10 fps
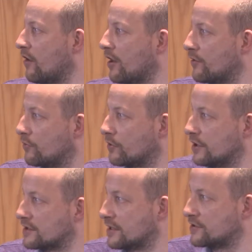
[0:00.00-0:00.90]
are other
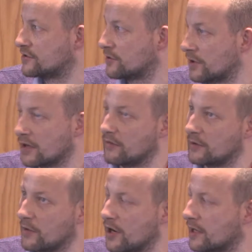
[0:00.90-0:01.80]
organisations that we're
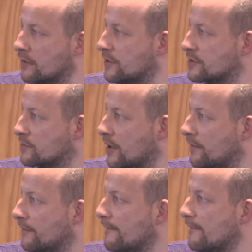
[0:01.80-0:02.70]
currently working with as
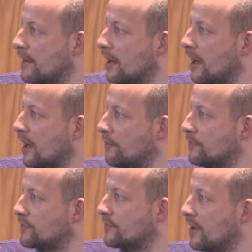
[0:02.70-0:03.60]
well.
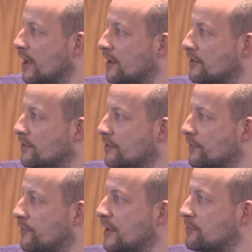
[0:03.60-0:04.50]
The
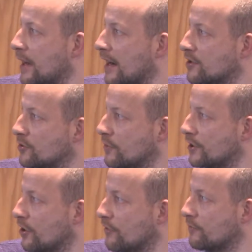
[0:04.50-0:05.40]
feedback that we
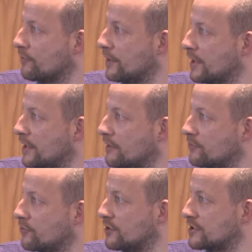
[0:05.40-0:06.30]
got from the
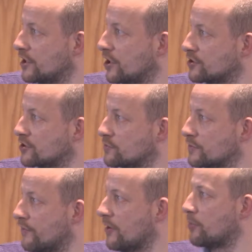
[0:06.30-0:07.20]
researchers
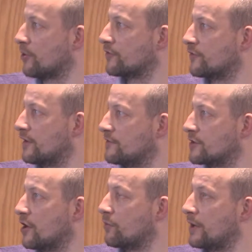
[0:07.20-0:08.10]
was very positive,
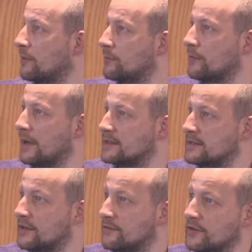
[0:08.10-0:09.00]
so we
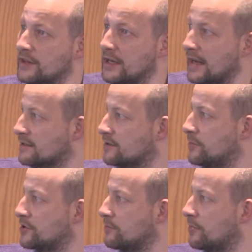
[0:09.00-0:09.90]
implemented it for the last
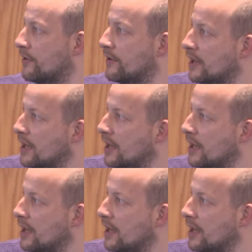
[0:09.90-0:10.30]
submission period.